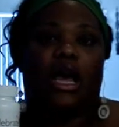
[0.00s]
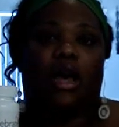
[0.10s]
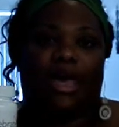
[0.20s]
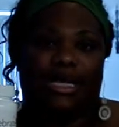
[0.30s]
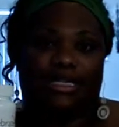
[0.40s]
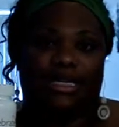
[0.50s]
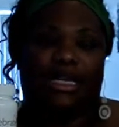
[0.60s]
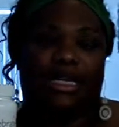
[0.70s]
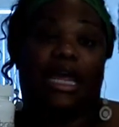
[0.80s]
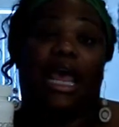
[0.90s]
um, as
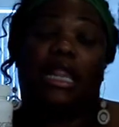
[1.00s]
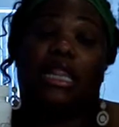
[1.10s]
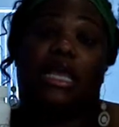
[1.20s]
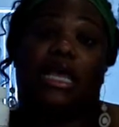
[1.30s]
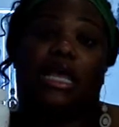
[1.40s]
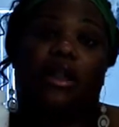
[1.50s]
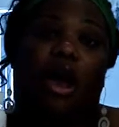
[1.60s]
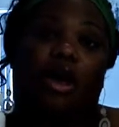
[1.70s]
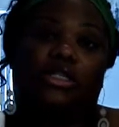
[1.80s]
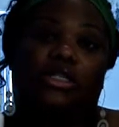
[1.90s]
needed. And then
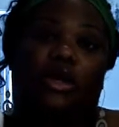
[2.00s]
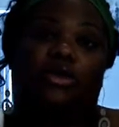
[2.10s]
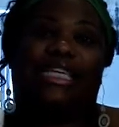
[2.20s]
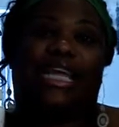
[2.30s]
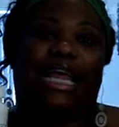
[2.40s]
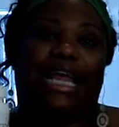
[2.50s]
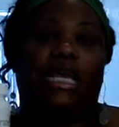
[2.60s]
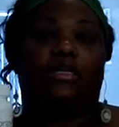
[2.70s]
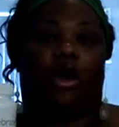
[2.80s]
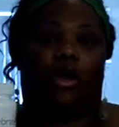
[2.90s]
also to
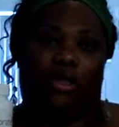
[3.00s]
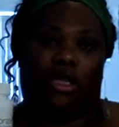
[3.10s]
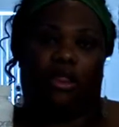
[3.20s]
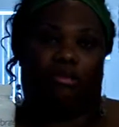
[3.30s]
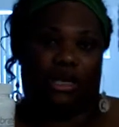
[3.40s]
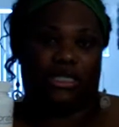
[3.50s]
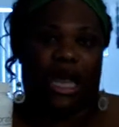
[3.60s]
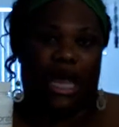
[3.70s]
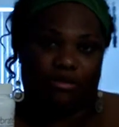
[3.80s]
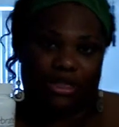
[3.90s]
eat only three
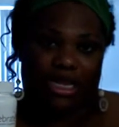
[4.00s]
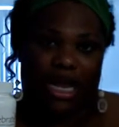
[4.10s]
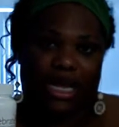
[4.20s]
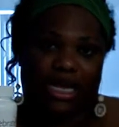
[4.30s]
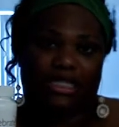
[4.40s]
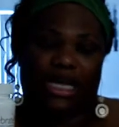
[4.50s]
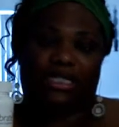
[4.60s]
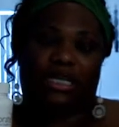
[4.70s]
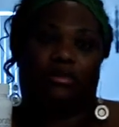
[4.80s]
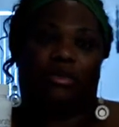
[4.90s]
times a day because
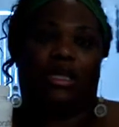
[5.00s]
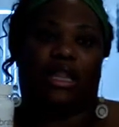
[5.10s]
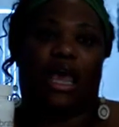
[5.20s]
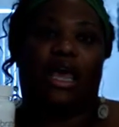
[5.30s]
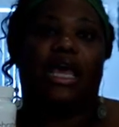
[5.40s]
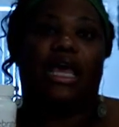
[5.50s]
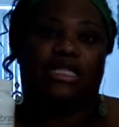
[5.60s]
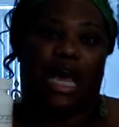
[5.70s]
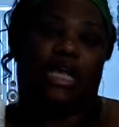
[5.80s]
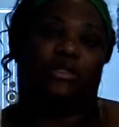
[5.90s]
that's something that
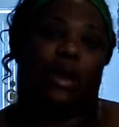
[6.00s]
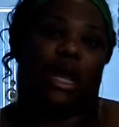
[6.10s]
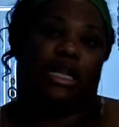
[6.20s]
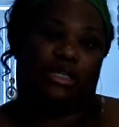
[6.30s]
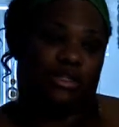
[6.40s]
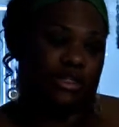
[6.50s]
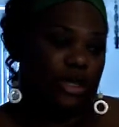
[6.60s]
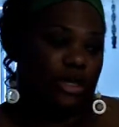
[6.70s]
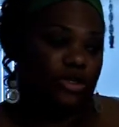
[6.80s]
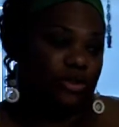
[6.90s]
ties right into
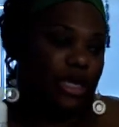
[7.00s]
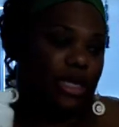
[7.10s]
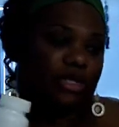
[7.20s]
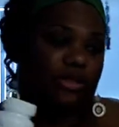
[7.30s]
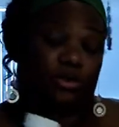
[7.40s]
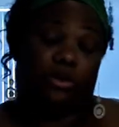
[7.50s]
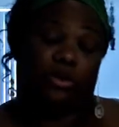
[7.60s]
surgery because we're